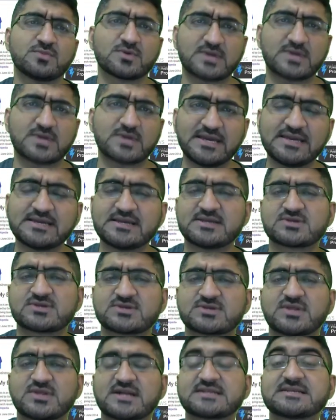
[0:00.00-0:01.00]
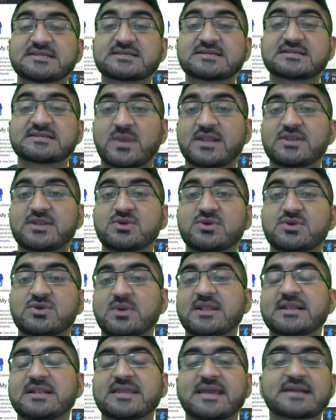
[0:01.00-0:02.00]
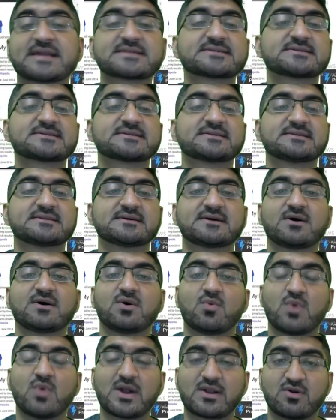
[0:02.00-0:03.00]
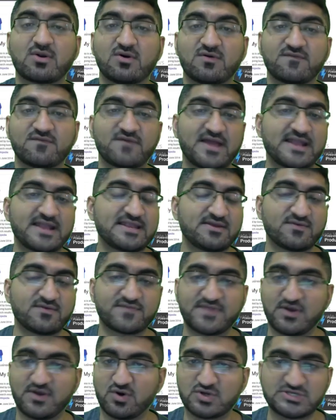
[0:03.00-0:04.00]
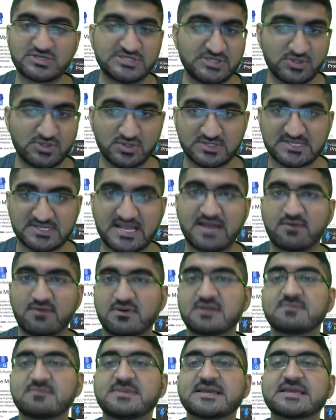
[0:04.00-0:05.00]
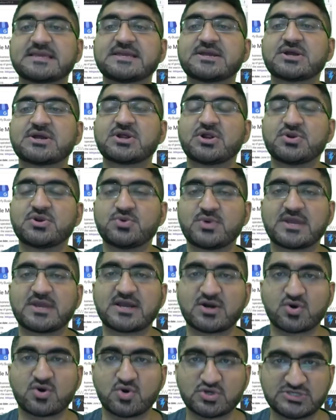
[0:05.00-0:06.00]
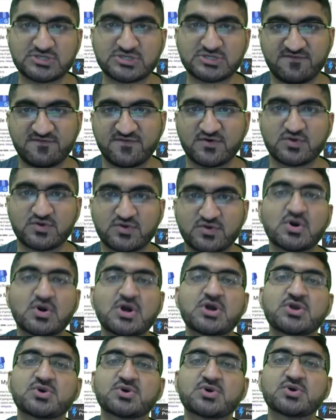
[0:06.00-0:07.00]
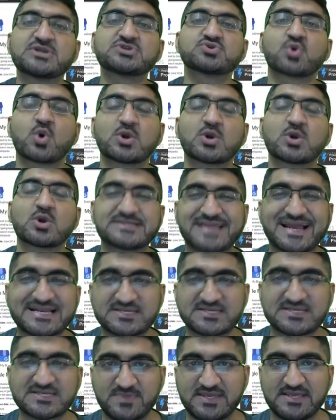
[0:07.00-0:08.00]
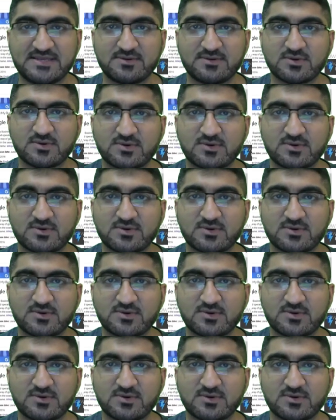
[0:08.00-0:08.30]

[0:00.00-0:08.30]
Okay, so that is when you will get the one of any of the OTOs. I will be doing a coaching for you. You need to contact me.